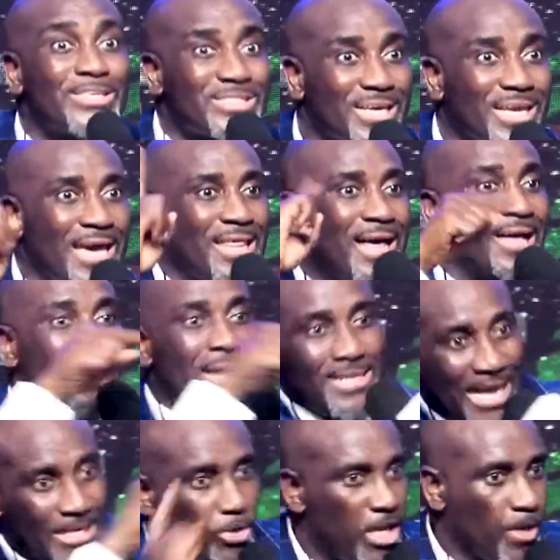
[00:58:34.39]
He now came to
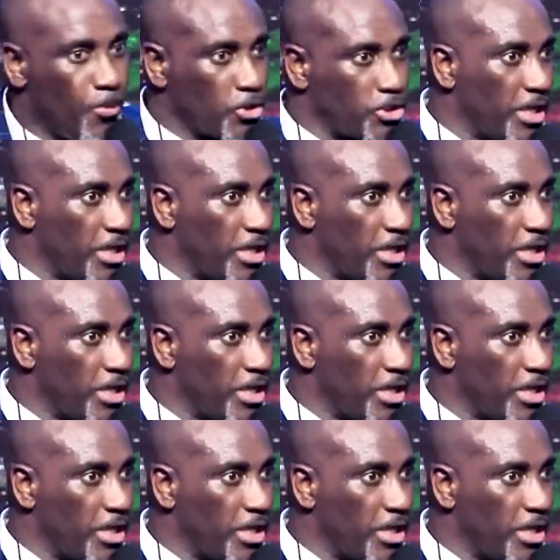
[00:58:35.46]
fix it.